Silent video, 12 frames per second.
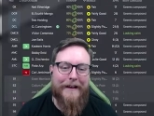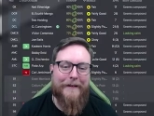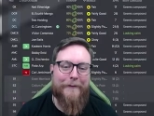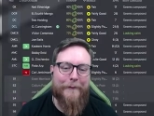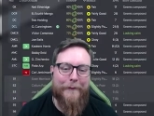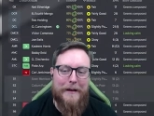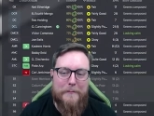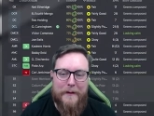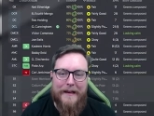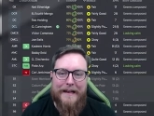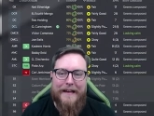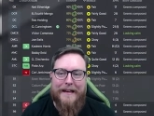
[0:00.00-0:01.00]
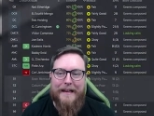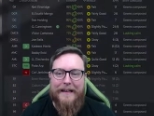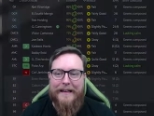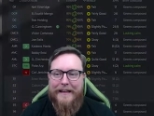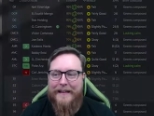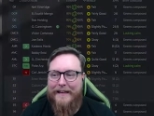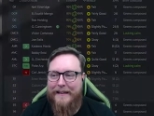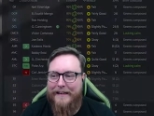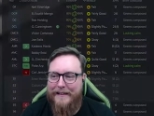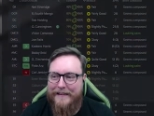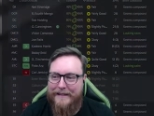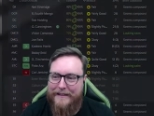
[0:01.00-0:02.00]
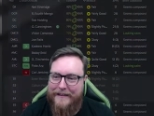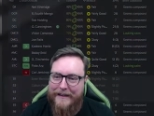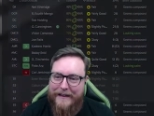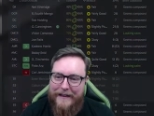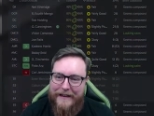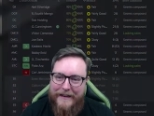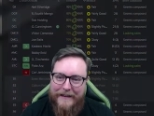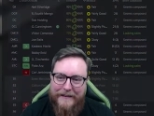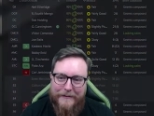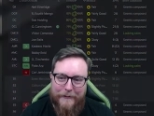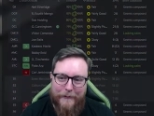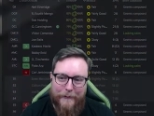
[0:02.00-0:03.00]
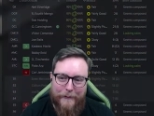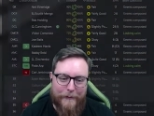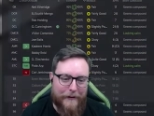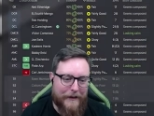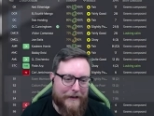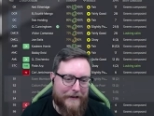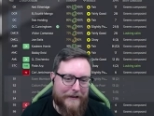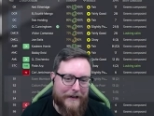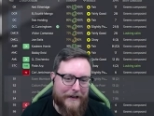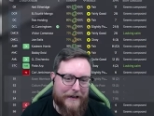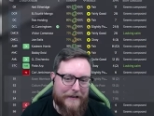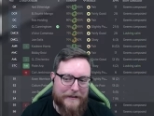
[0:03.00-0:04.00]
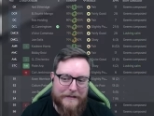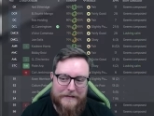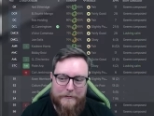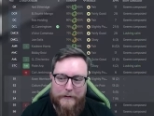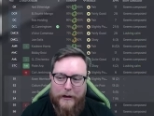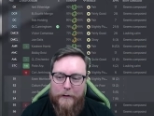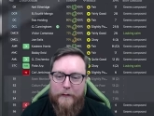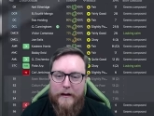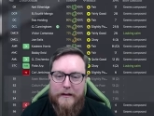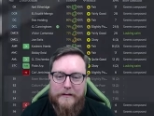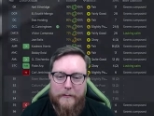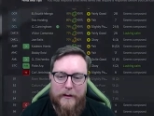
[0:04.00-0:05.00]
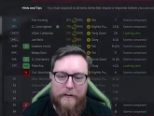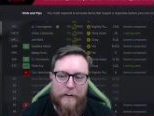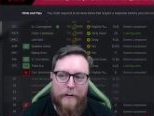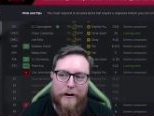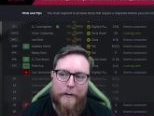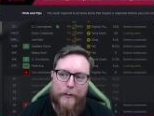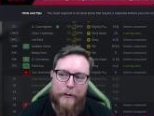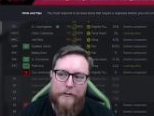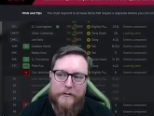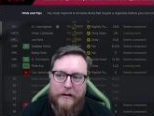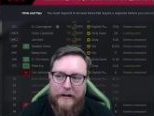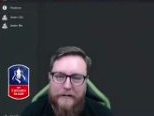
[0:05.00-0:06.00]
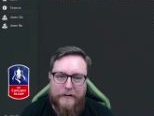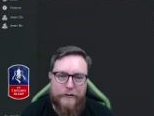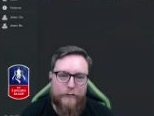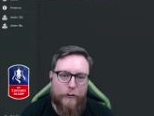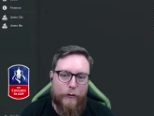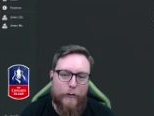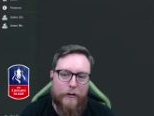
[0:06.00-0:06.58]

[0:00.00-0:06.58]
a replay. Can't wait, guys. Well, hopefully that's a bit of a morale boost. At least a draw.